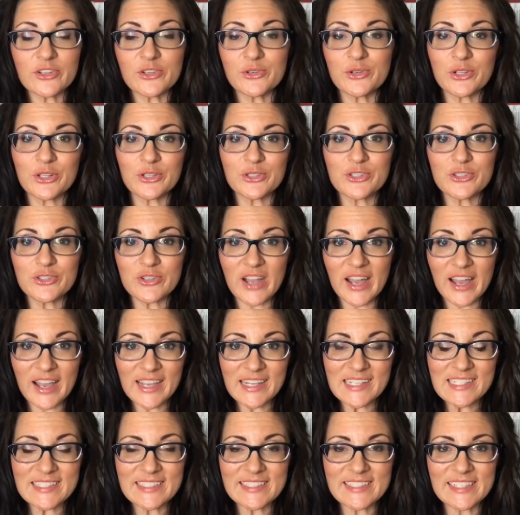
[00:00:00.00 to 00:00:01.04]
you close your
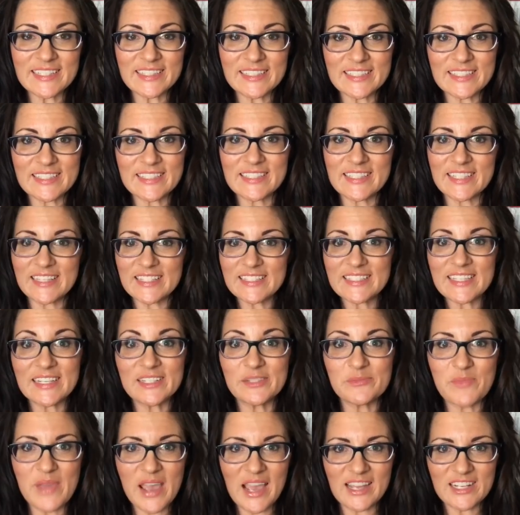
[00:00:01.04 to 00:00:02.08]
eyes to listen to this and
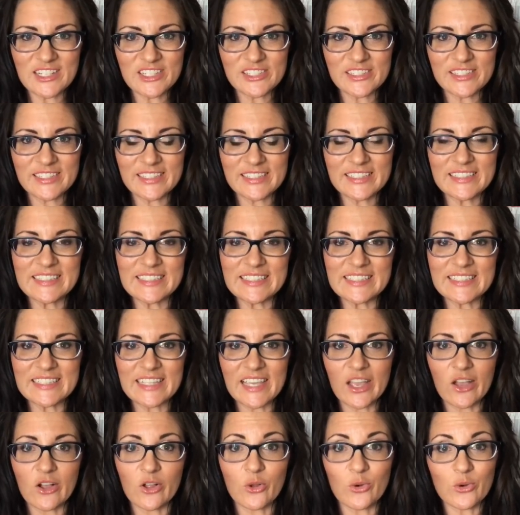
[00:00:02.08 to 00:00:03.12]
imagine it in
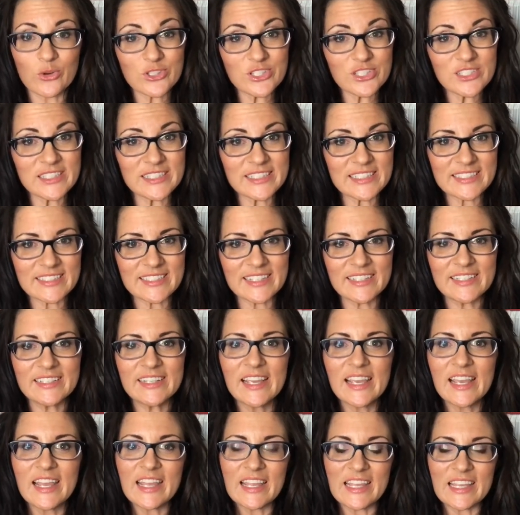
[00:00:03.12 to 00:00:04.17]
detail or just listen,
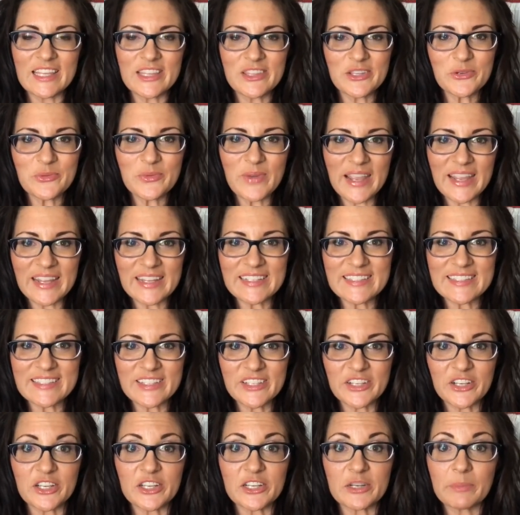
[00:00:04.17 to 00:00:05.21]
either way is
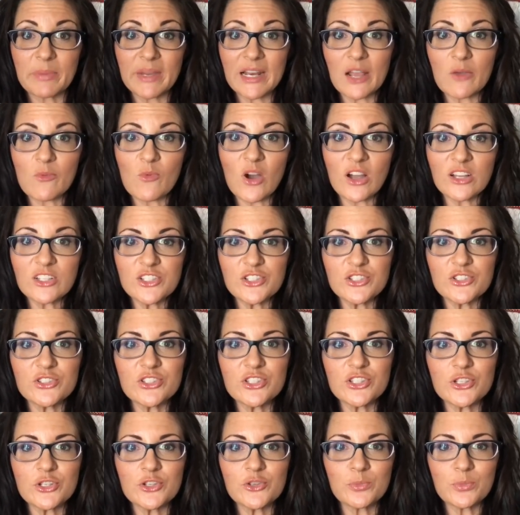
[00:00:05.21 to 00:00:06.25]
good, but I want you
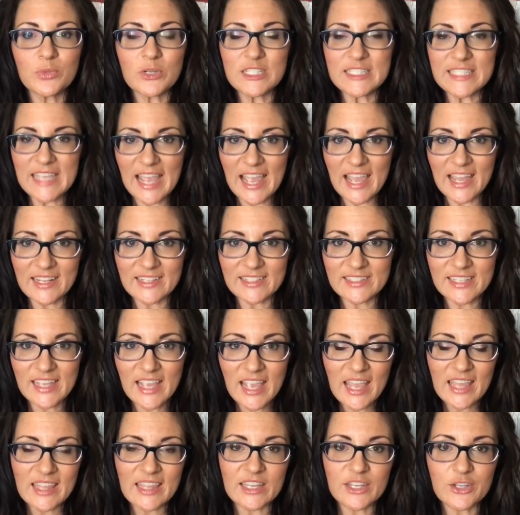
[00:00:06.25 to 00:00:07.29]
to pretend
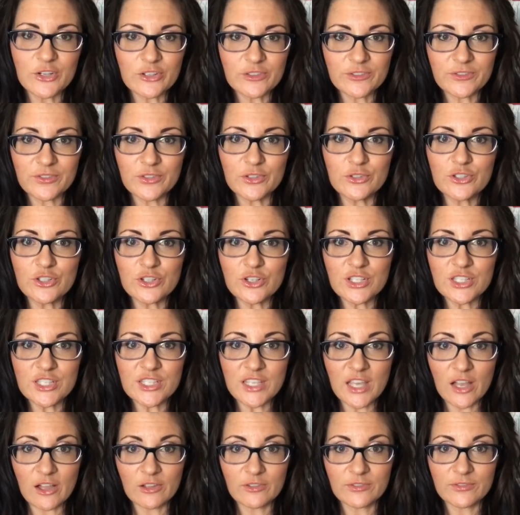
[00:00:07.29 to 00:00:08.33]
that your future
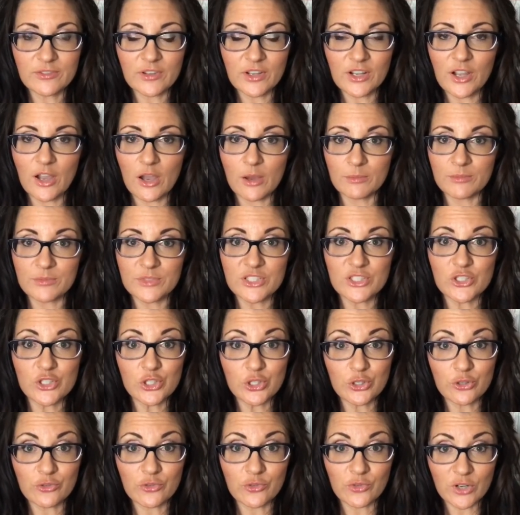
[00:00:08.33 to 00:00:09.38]
self comes
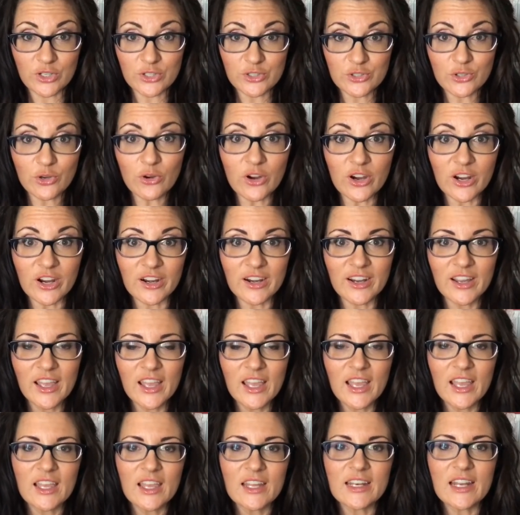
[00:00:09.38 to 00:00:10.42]
to your front door.
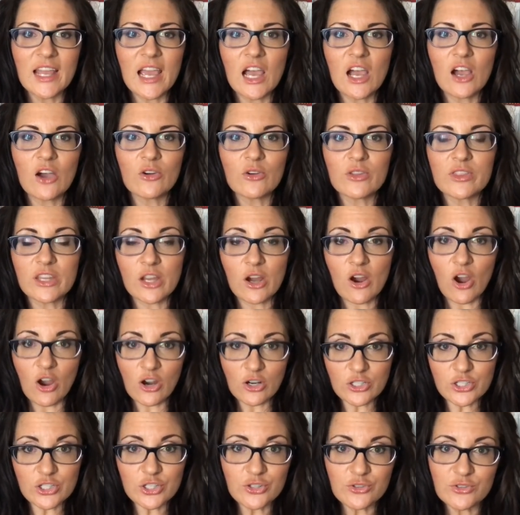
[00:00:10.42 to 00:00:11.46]
Now, there
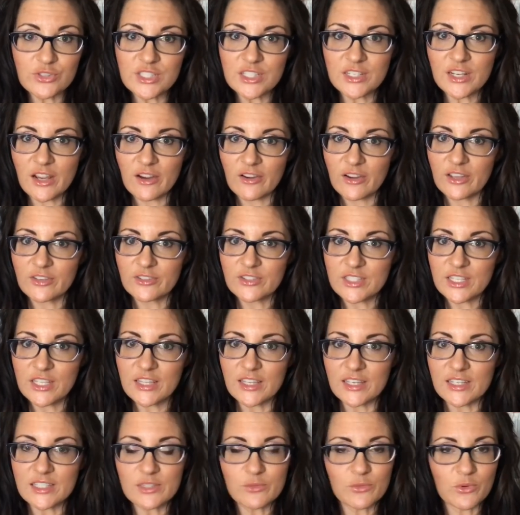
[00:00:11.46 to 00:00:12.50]
are two scenarios to
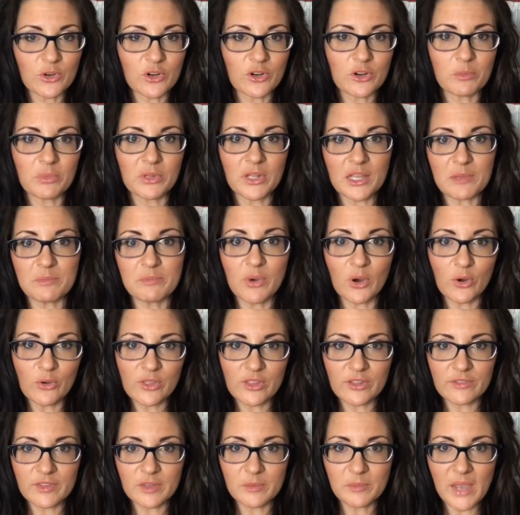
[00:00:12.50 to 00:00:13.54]
this. We're gonna play
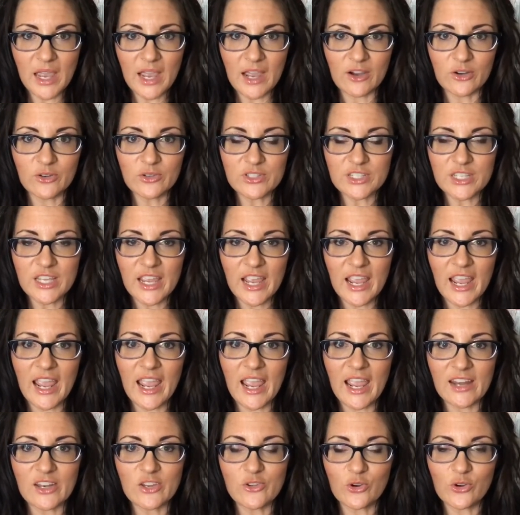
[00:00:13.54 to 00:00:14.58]
both of them out
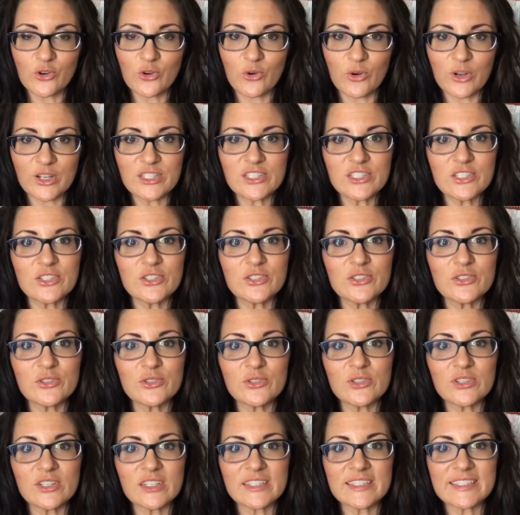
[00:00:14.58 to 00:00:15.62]
and you're going
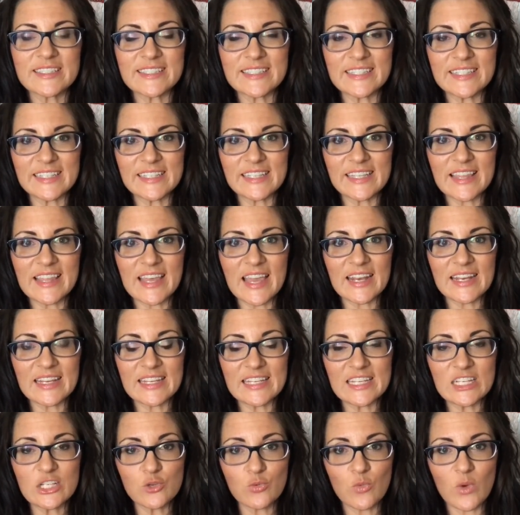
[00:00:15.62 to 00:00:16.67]
to see that
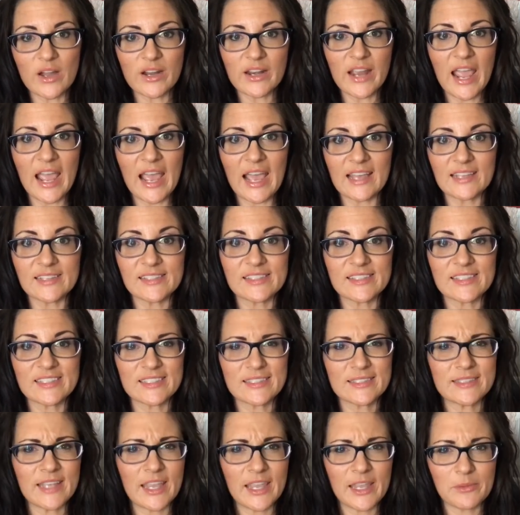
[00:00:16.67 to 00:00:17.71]
each one has the
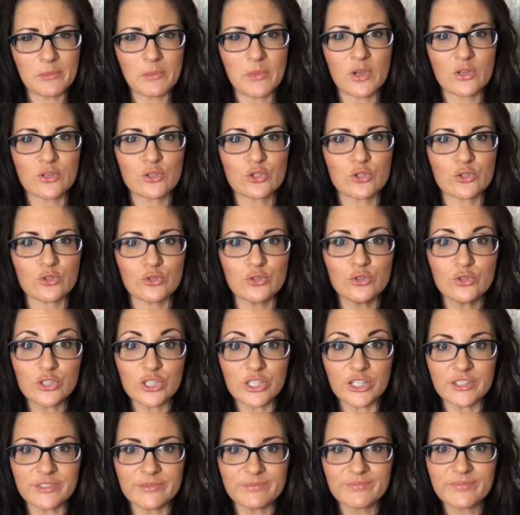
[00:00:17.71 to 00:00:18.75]
same
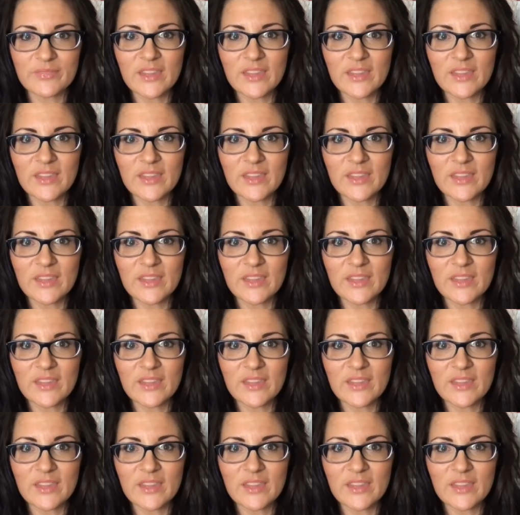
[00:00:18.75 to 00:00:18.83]
solution.